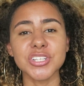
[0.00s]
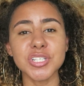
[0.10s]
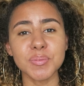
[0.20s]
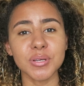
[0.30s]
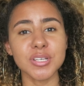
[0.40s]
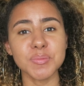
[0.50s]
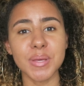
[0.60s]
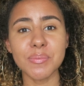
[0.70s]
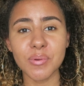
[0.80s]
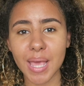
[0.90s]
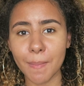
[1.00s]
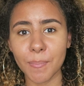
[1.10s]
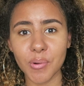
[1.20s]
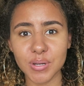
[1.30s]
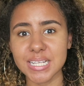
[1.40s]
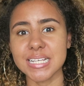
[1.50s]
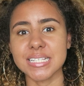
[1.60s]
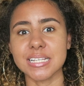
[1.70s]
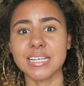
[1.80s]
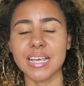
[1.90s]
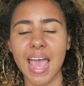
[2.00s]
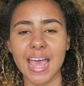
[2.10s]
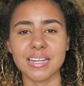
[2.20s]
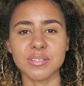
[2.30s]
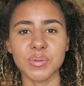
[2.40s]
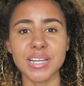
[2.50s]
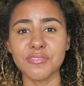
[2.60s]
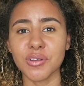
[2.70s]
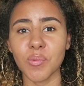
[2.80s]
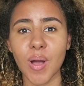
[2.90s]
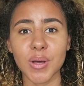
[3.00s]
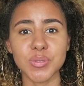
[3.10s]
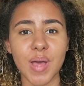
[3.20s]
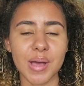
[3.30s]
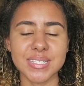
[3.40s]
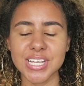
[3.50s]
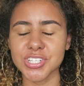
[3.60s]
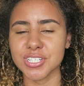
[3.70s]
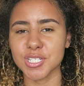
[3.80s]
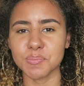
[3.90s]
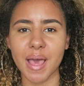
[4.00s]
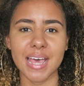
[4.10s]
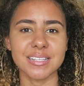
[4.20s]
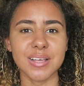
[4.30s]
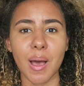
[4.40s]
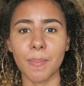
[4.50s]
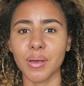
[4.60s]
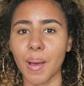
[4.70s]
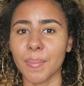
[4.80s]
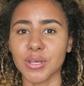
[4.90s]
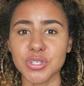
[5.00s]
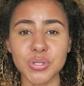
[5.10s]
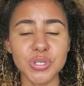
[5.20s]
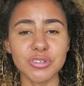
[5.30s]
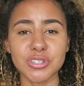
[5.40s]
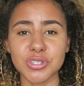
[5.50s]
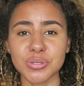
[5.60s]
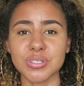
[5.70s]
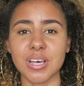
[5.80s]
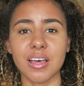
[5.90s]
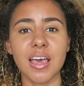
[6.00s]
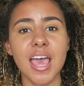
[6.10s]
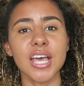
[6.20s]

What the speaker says: just because people get bored easily and we live in a world where our attention spans are becoming shorter and shorter.